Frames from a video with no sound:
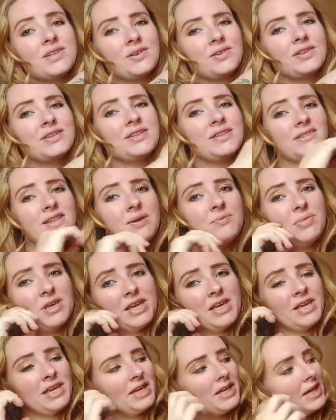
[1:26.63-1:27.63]
So this is a
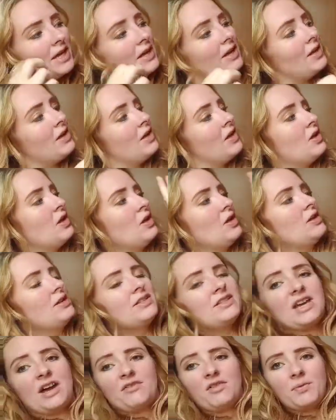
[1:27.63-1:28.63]
big
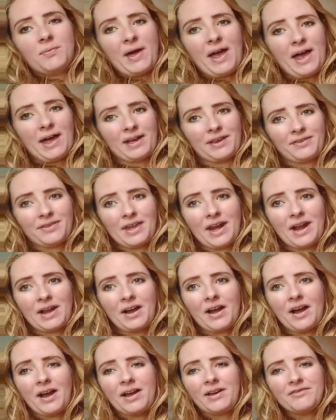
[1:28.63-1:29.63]
duffel bag that
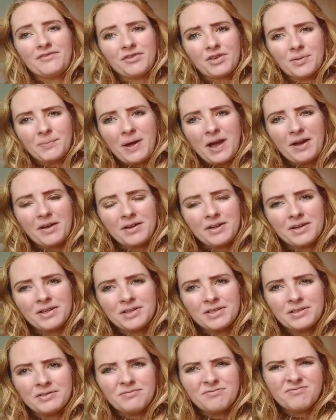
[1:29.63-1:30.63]
I got for about
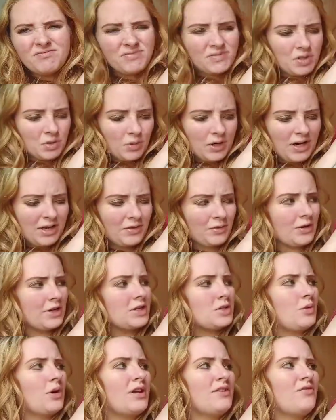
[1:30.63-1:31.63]

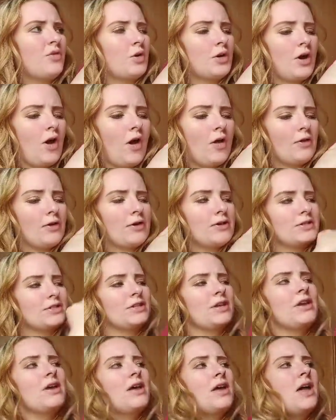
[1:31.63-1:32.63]
$23,
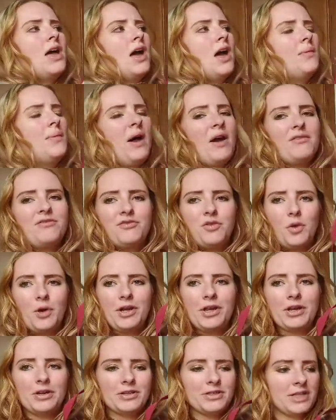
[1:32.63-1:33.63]
$24. About
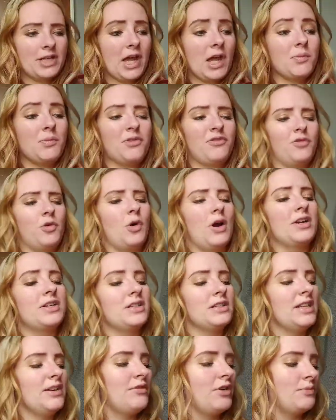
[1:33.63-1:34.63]
4 years ago before I
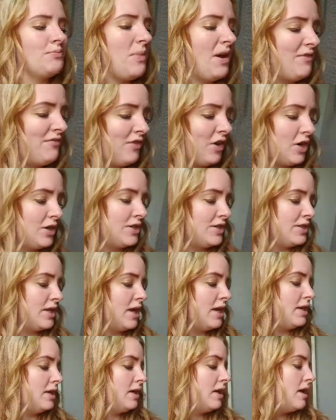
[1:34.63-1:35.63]
delivered my first
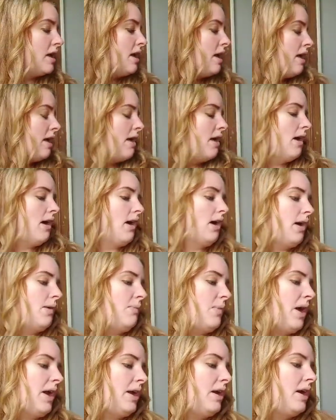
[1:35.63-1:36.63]
son.
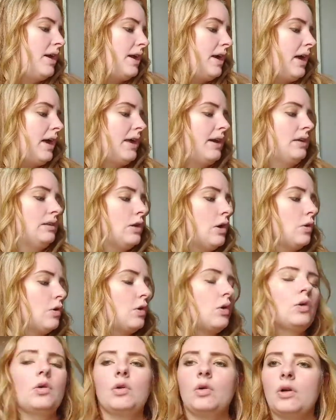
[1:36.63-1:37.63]
I got it at a
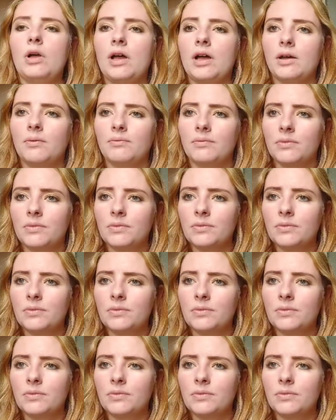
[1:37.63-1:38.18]
local